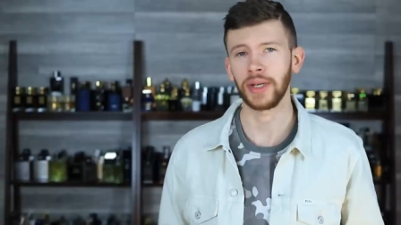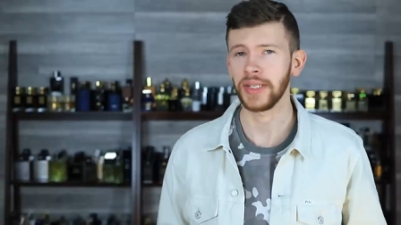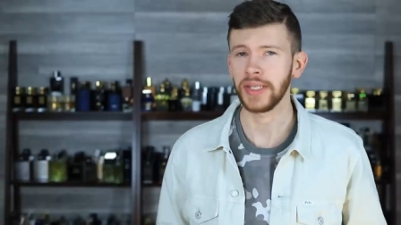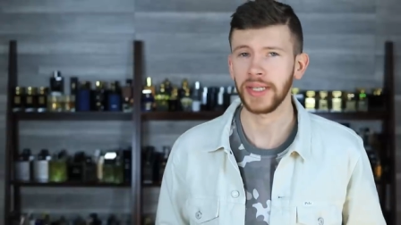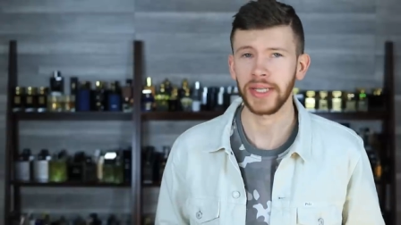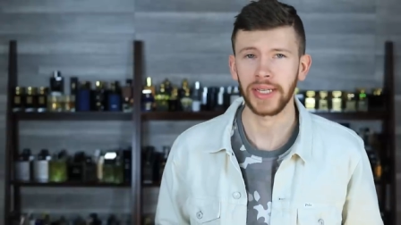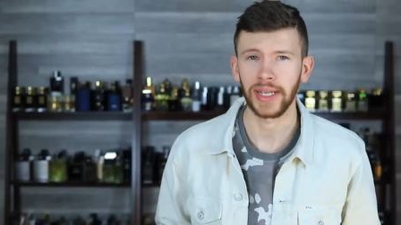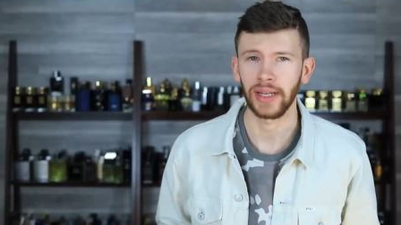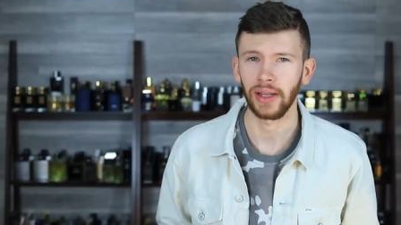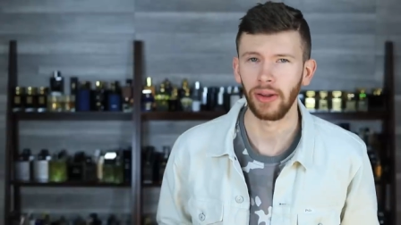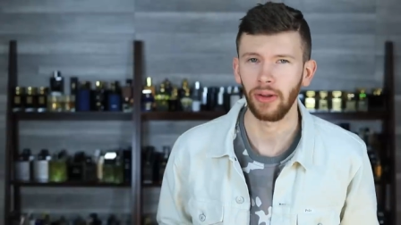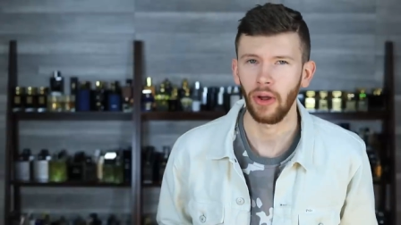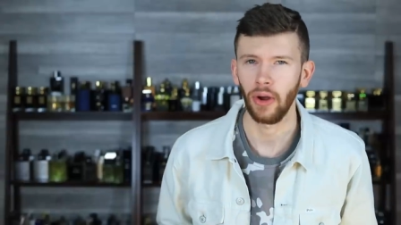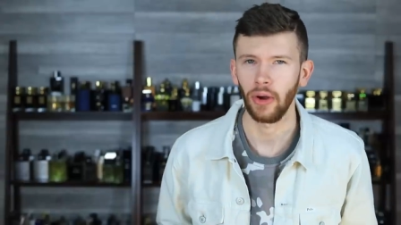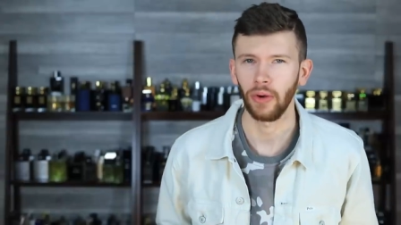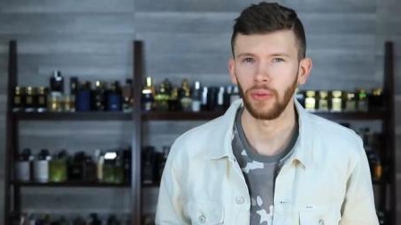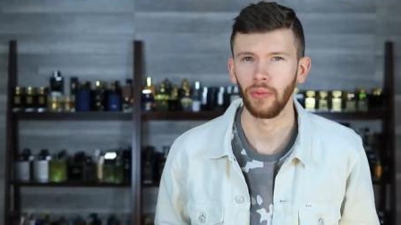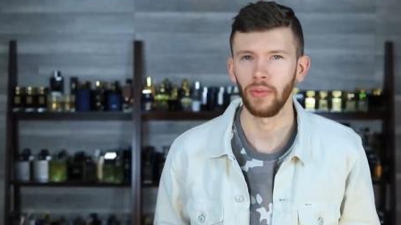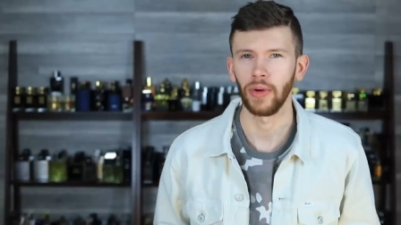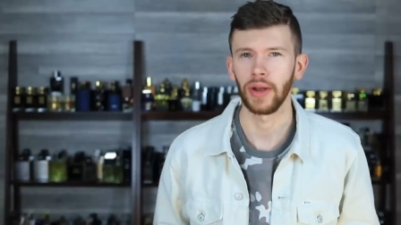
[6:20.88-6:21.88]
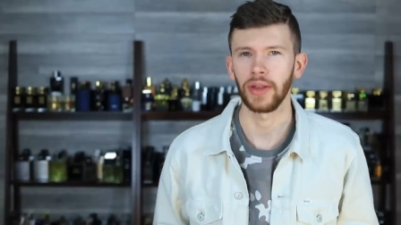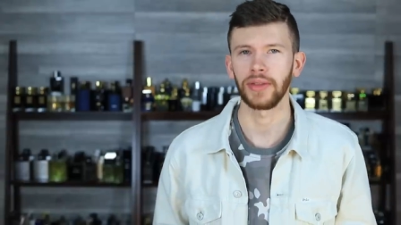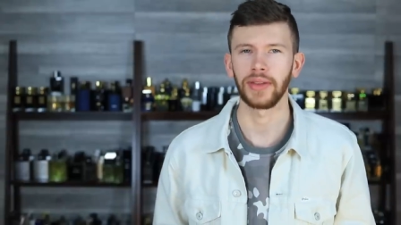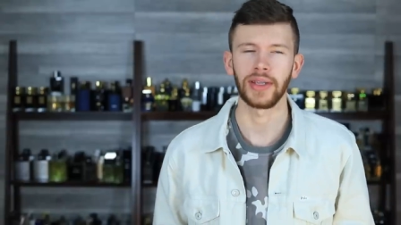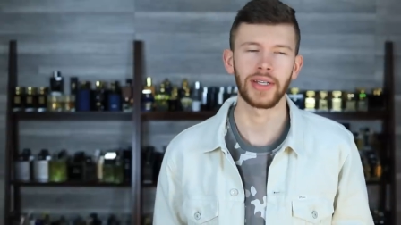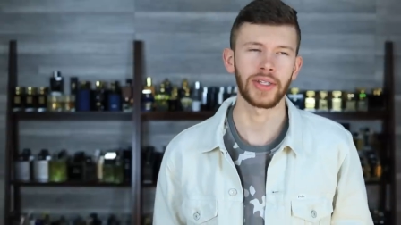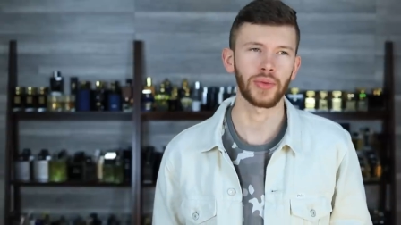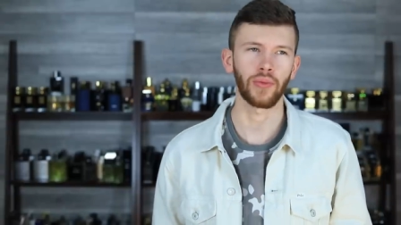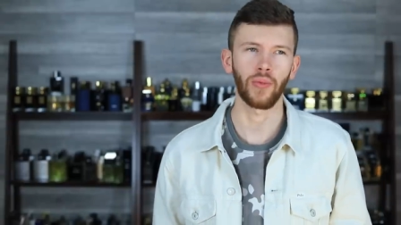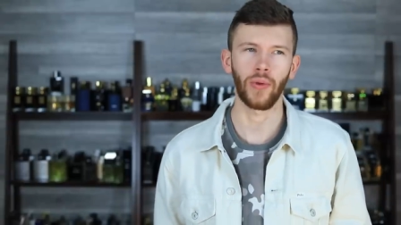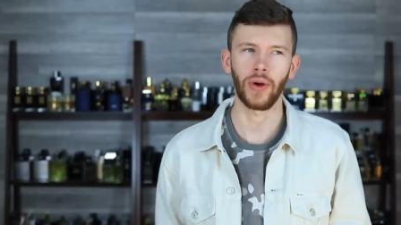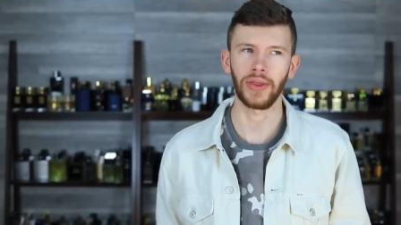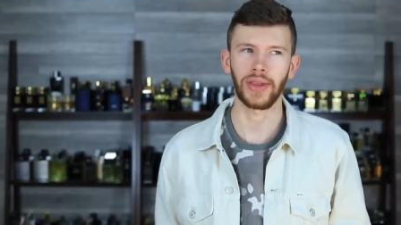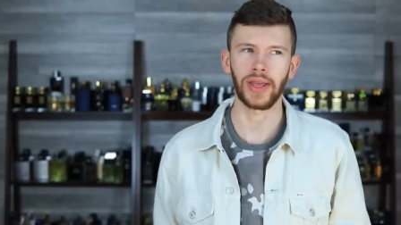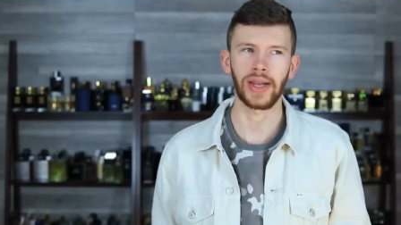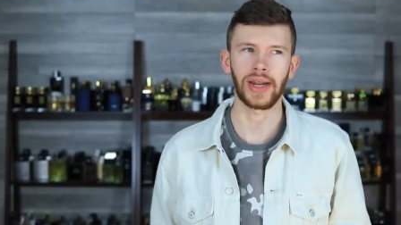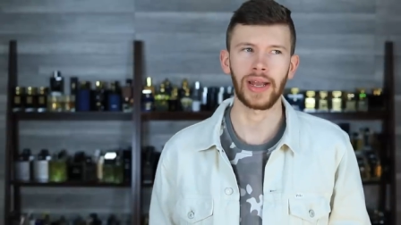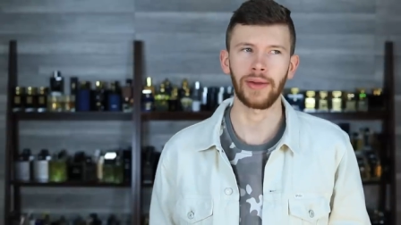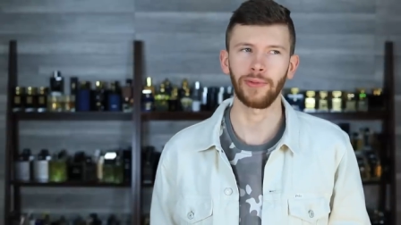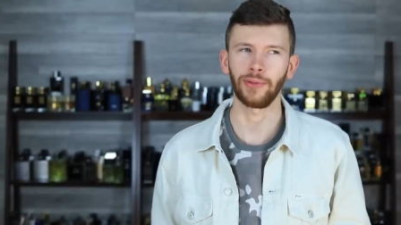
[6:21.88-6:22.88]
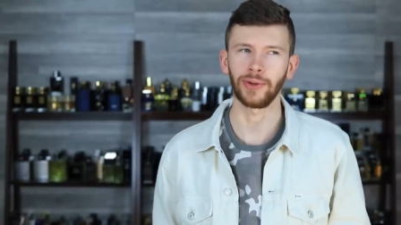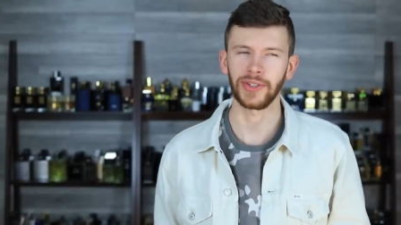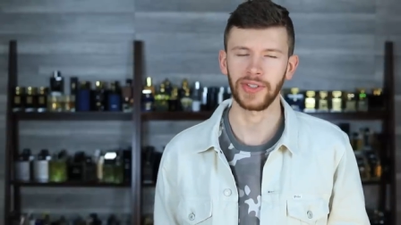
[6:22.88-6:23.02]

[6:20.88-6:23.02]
easy to get along with. It's one that I would